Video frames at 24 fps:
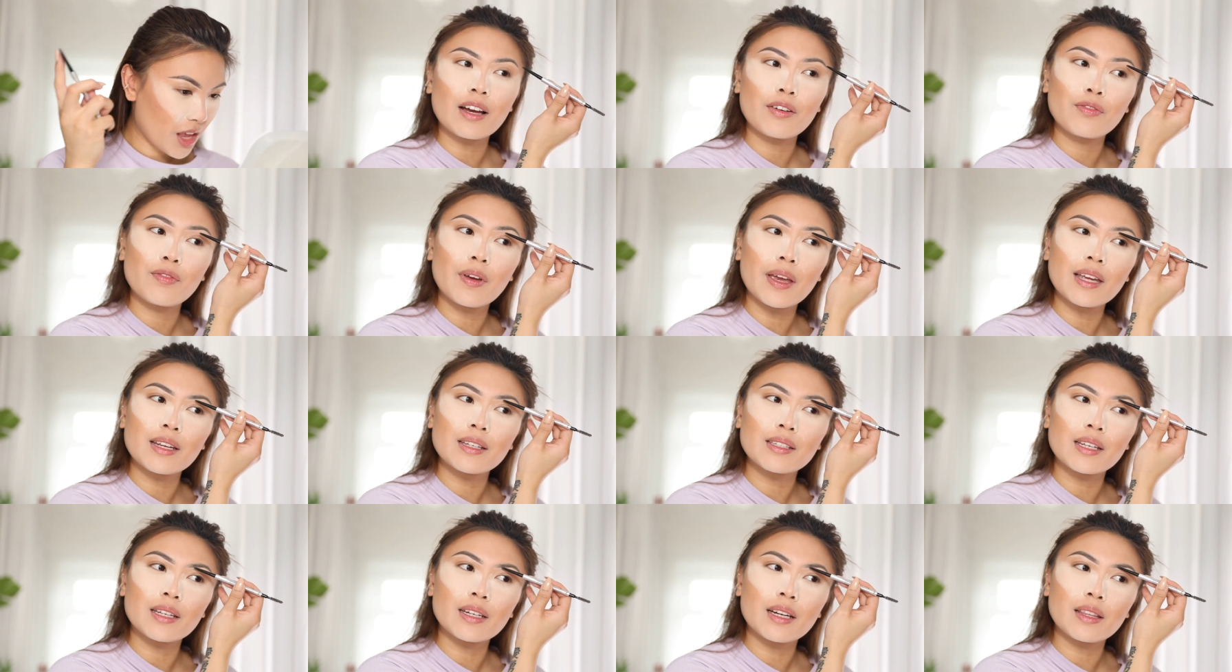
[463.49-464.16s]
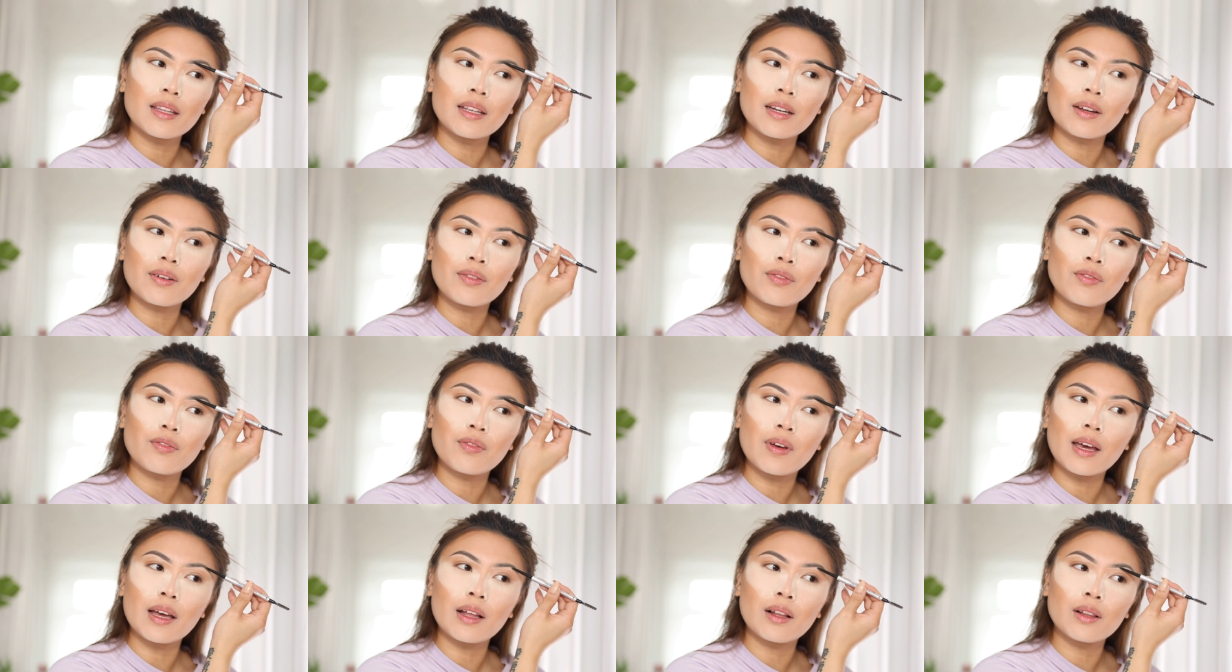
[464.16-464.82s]
I fainted and then I
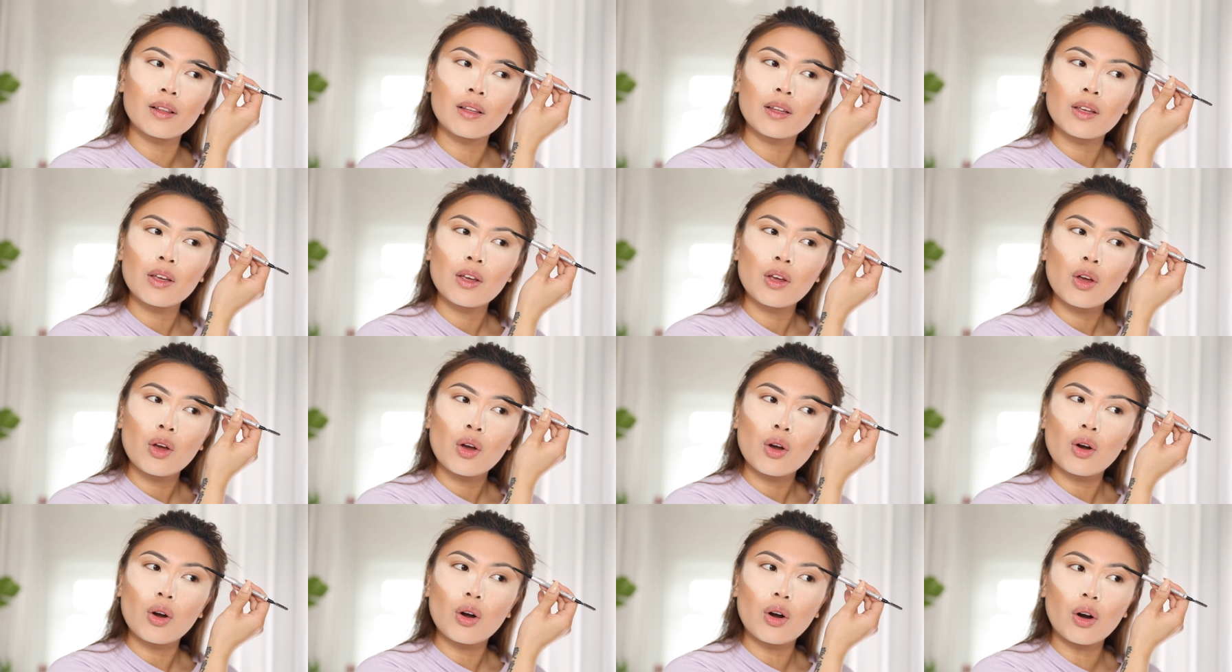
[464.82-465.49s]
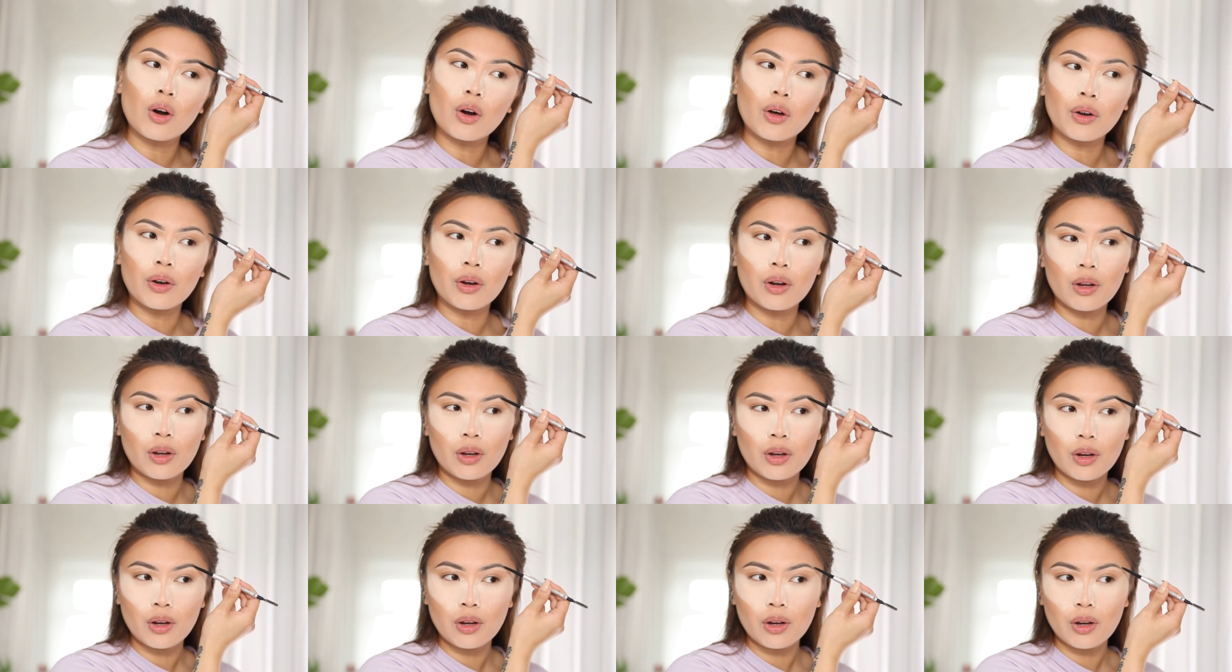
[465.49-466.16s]
fell on
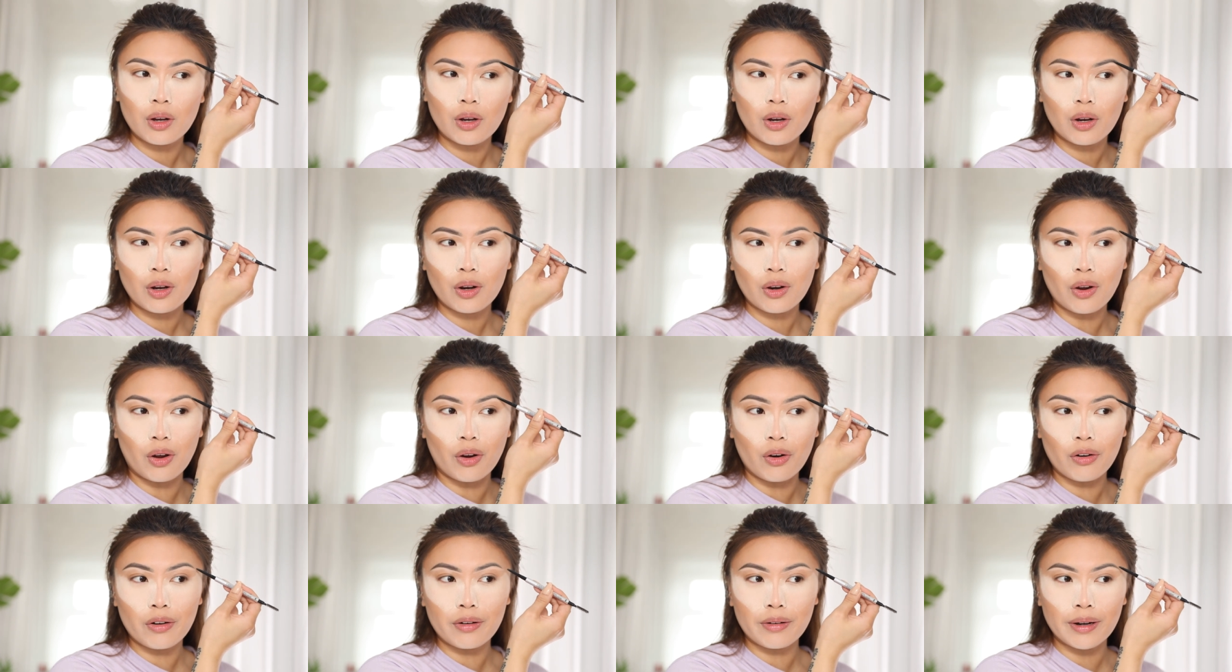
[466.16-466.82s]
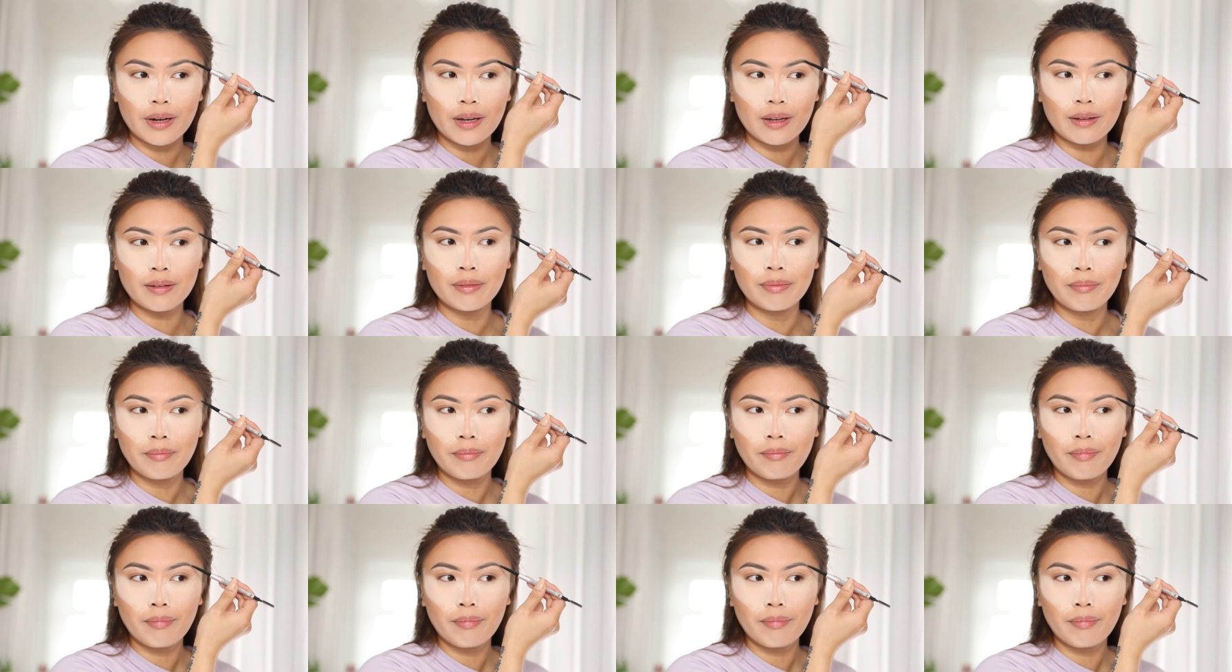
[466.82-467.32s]
concrete.